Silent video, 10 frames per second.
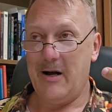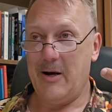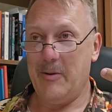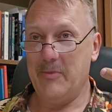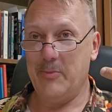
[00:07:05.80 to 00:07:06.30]

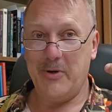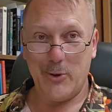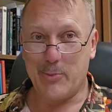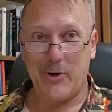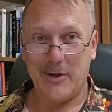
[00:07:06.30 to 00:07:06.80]
um, the peer
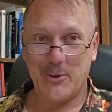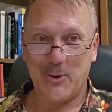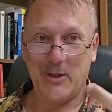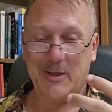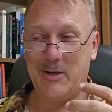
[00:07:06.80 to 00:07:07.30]
pressure
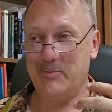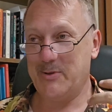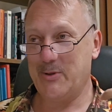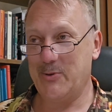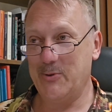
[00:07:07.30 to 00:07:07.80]
that
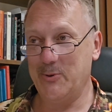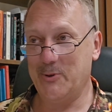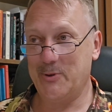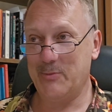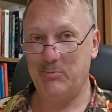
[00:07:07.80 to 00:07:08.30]
comes through
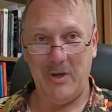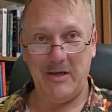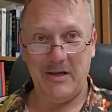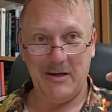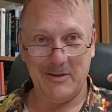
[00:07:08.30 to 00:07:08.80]

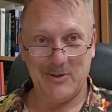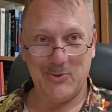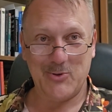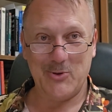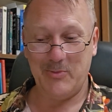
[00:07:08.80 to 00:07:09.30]
media and
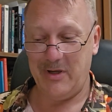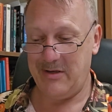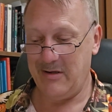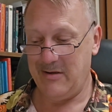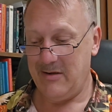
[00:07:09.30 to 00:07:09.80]
social
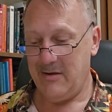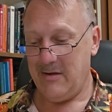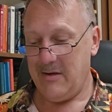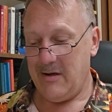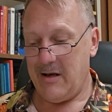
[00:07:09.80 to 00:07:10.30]
media
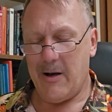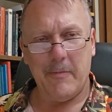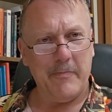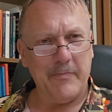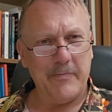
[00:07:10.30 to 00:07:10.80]

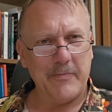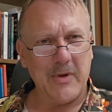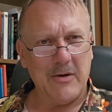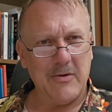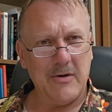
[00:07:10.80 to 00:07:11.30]
um,
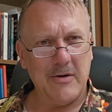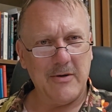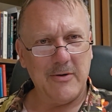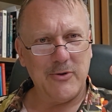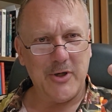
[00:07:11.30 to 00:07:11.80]

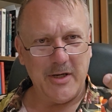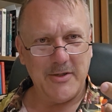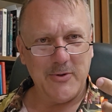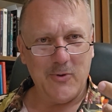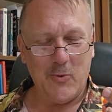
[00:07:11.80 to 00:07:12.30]

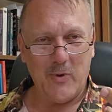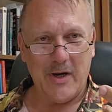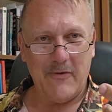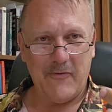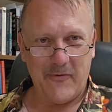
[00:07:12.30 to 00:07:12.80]
chase you
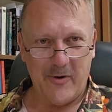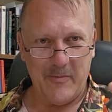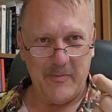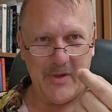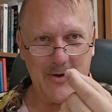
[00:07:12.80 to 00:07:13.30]
away
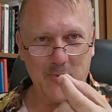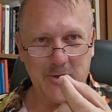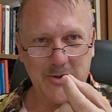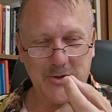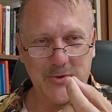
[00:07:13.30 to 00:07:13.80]
from that
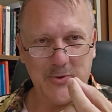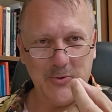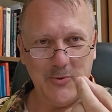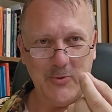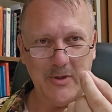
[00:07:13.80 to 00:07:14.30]
which is
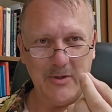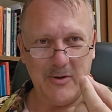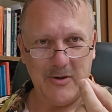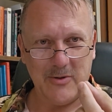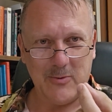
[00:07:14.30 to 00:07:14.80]
true in
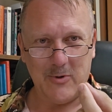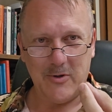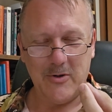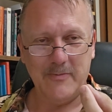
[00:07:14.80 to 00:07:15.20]
God's Word.